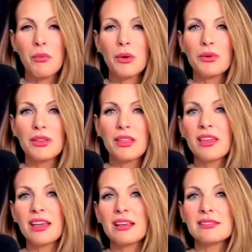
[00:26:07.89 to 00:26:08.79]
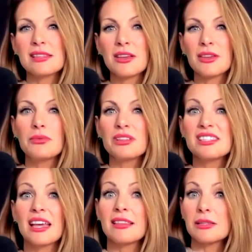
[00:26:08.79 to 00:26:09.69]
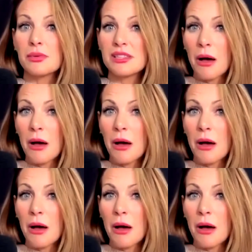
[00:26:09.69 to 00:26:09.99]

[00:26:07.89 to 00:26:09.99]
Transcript: What were the things that you would say this was